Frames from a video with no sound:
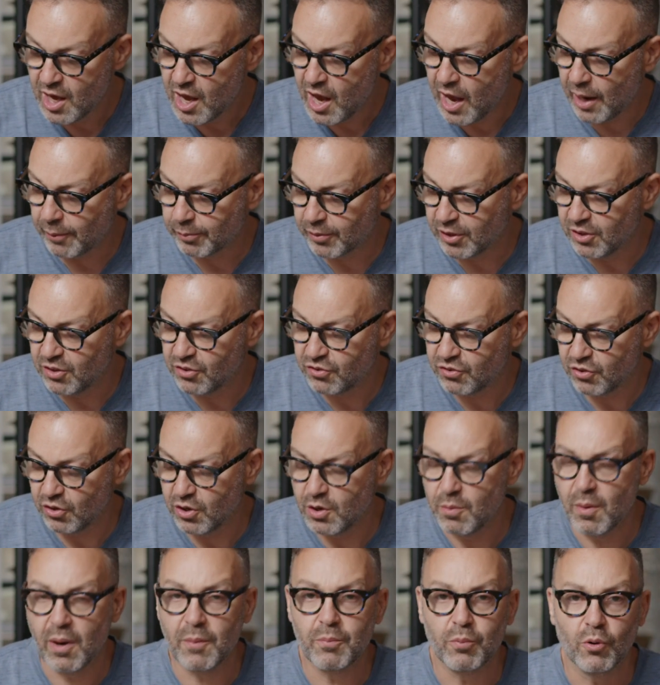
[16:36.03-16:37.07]
I'm going to show you
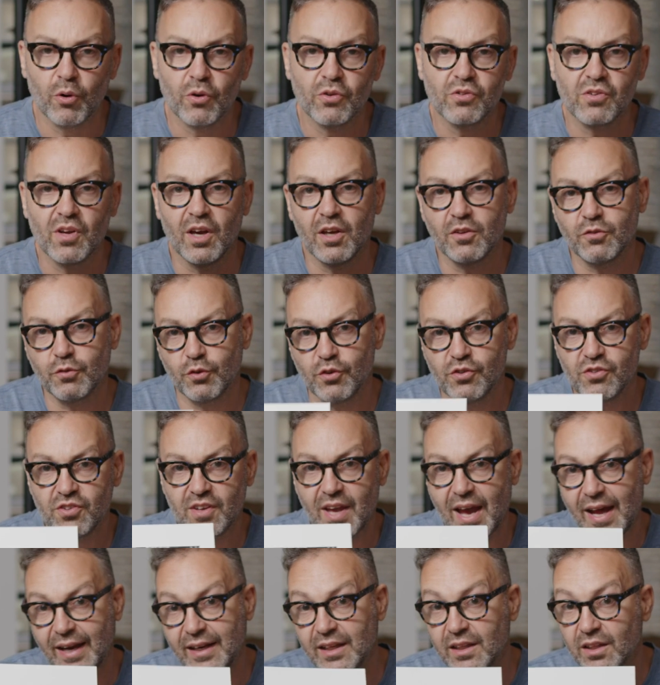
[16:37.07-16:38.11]
my process for
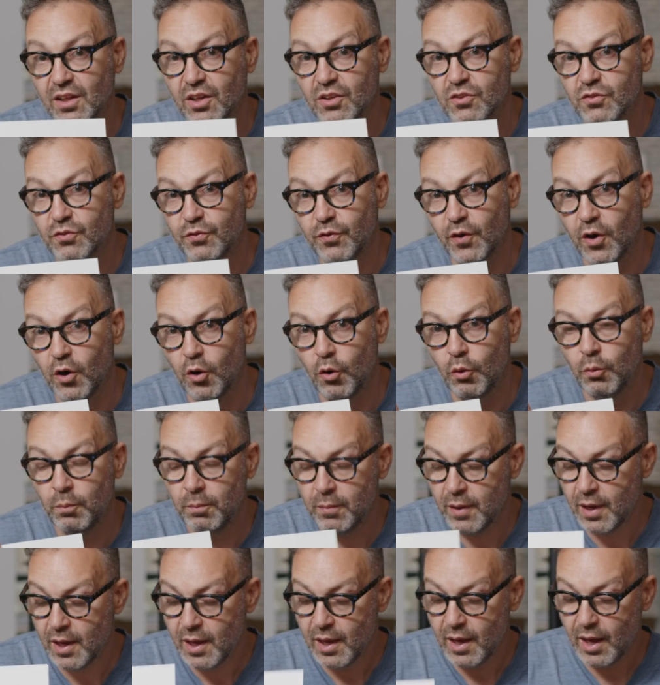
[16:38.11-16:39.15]
scanning this film
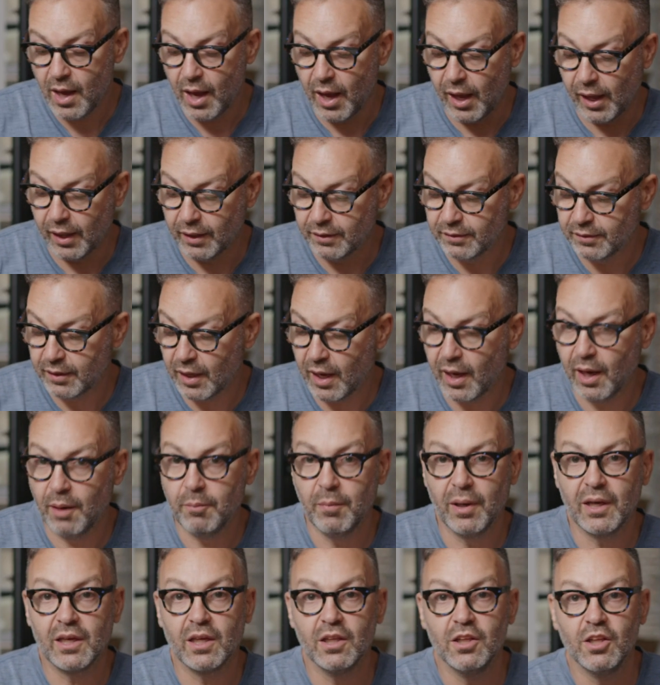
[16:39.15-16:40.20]
and
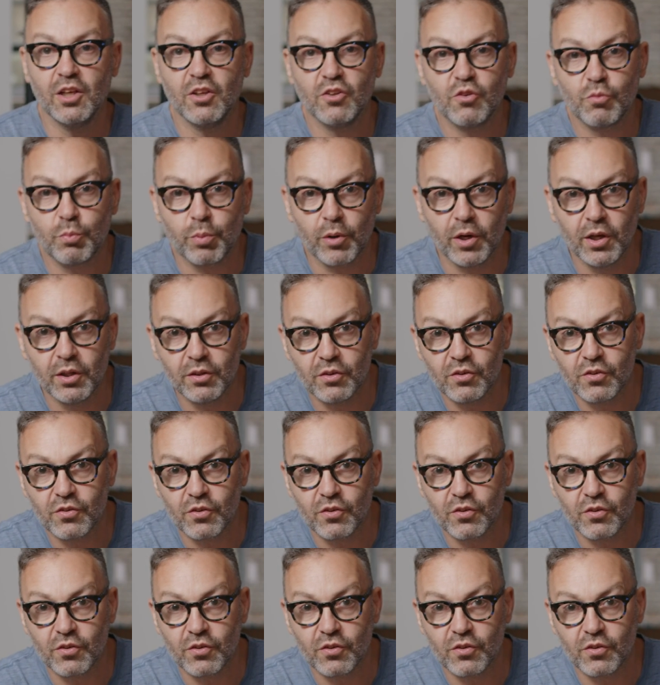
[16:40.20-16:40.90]
making these prints.